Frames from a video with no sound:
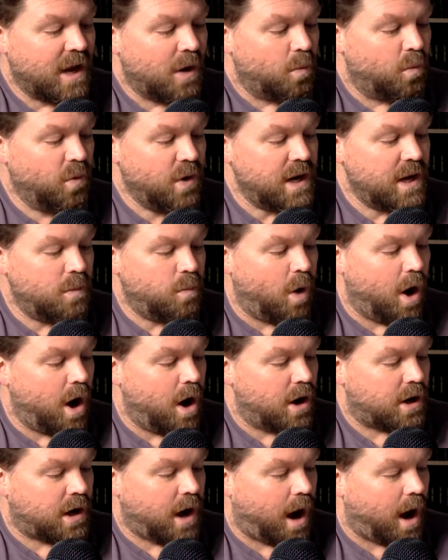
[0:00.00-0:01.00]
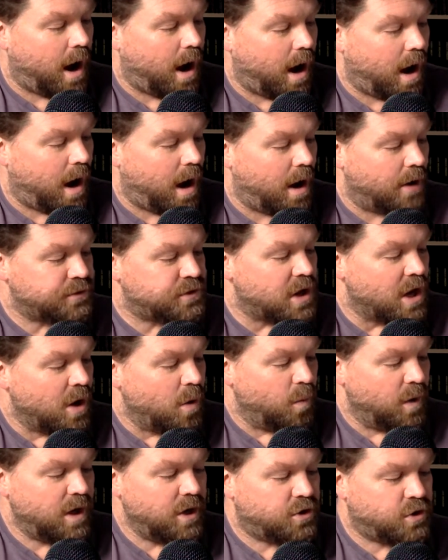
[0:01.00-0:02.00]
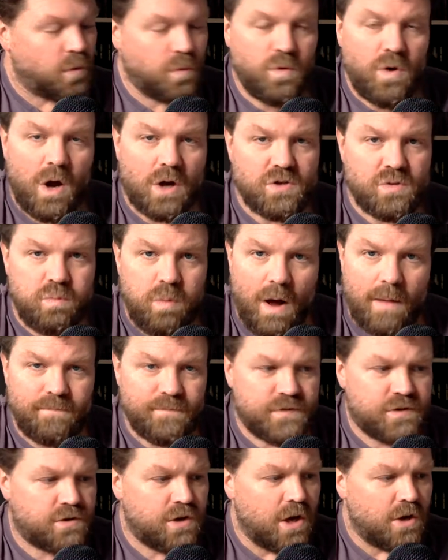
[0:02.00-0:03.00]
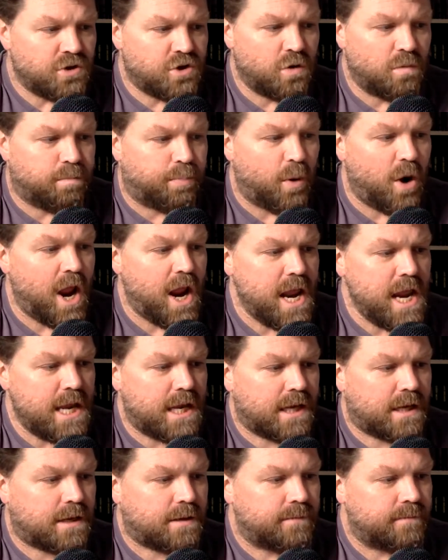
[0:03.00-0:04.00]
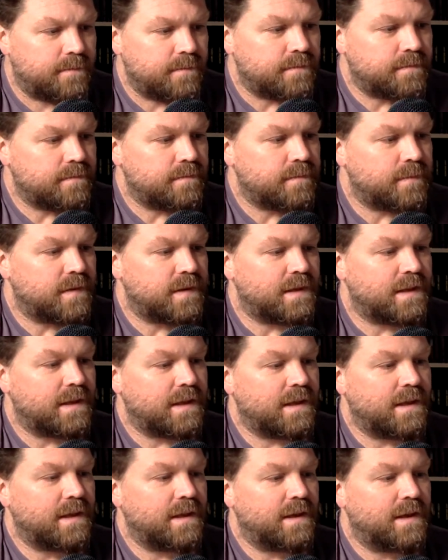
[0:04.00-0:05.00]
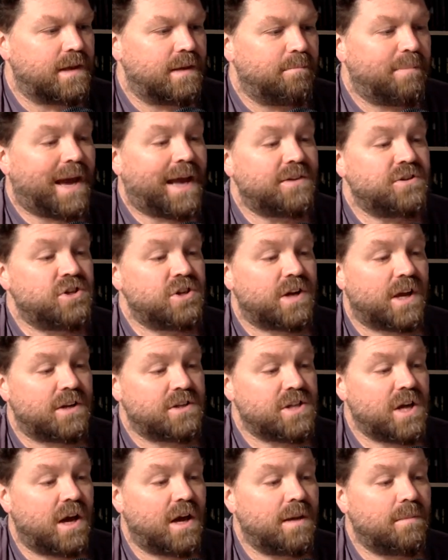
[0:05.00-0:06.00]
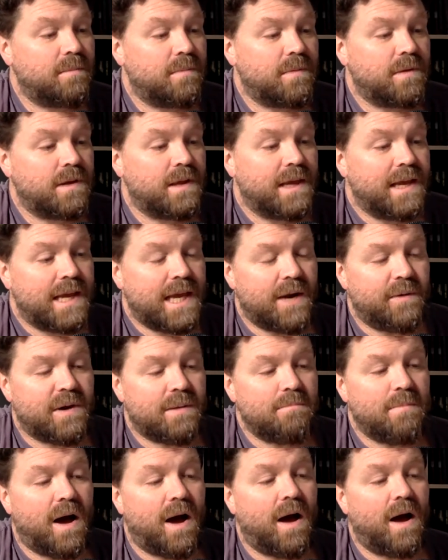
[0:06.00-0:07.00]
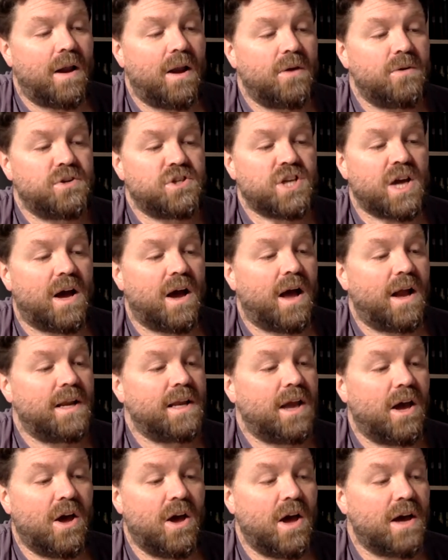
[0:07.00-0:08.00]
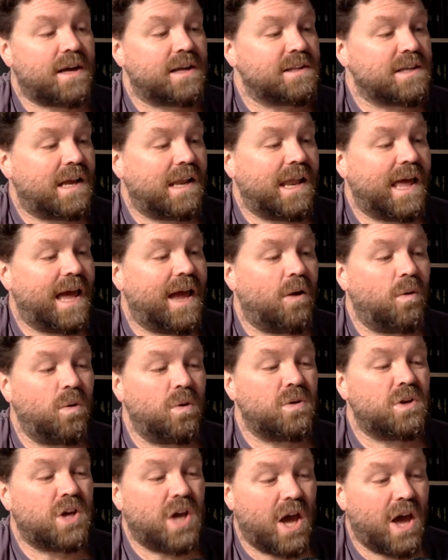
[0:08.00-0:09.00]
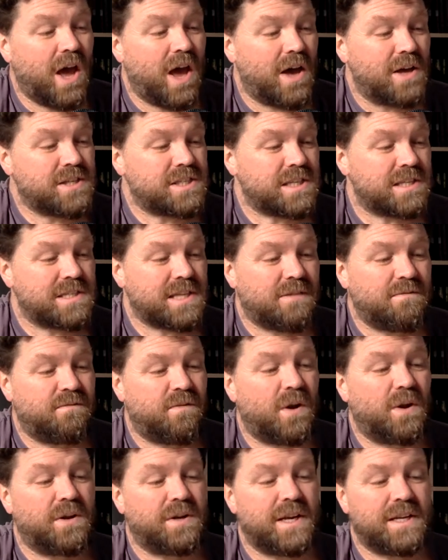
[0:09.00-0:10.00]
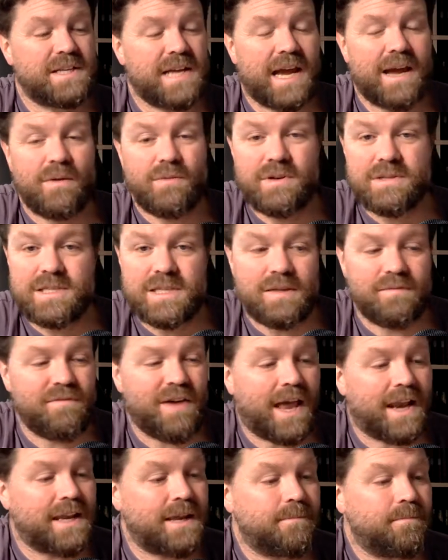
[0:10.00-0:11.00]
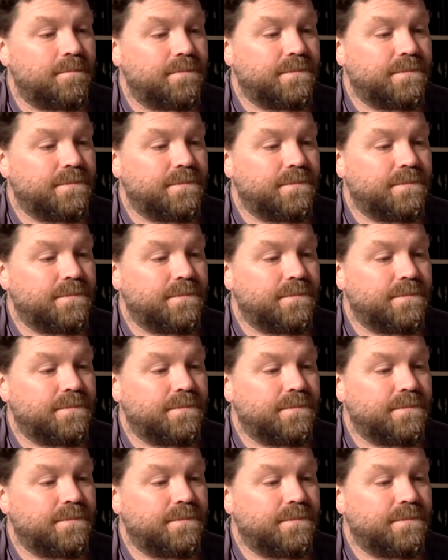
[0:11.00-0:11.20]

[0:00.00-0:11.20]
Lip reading: "We work hard. We do not want to break." Pan took her time, hearing Marlowe, Charlie, Herc and Claire all curse as they followed her down into the valley.